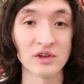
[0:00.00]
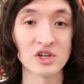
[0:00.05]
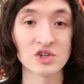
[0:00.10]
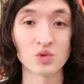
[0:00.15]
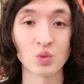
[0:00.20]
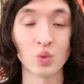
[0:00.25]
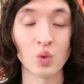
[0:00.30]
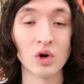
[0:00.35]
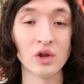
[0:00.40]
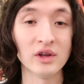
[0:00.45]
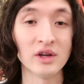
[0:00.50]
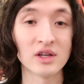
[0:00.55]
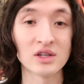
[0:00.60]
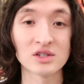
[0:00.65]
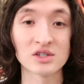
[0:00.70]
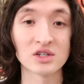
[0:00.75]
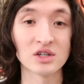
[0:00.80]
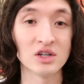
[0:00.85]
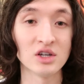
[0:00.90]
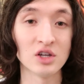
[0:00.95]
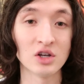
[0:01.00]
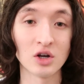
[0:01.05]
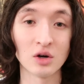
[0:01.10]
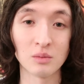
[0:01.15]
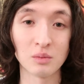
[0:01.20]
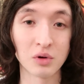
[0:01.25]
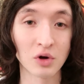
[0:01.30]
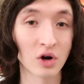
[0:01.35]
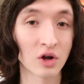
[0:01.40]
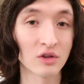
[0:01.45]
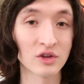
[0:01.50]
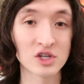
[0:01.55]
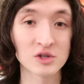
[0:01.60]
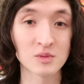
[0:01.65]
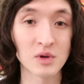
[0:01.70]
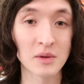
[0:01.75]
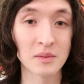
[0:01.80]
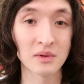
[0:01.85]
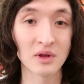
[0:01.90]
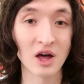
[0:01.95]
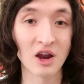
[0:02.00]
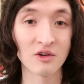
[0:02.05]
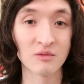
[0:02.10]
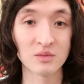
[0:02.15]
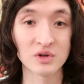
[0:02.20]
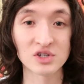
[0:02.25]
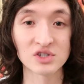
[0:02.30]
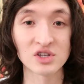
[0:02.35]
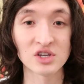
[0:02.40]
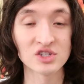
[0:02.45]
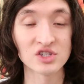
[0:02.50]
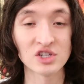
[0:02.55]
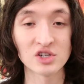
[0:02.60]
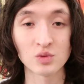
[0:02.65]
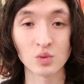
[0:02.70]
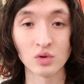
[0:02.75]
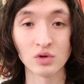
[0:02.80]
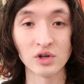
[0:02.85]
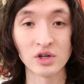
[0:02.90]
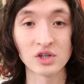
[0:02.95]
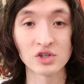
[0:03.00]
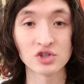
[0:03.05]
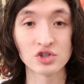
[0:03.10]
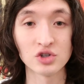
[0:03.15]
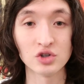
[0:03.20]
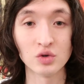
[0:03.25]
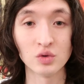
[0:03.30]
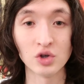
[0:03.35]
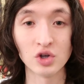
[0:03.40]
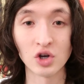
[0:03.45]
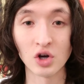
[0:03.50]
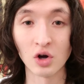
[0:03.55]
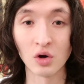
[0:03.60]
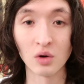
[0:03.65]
He's willing to, you know, put all these people out of business. He's willing to, you